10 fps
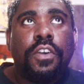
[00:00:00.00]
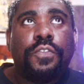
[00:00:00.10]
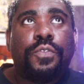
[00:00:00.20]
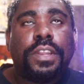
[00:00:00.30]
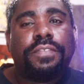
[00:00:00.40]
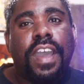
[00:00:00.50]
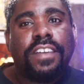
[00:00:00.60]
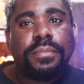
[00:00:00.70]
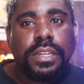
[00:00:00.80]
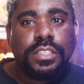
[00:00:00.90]

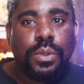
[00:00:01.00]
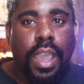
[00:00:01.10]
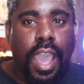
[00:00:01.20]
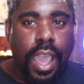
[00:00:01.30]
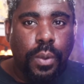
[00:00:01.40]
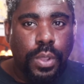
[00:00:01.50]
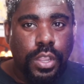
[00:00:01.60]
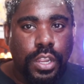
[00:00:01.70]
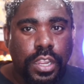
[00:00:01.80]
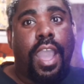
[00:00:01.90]
45 minutes to an hour.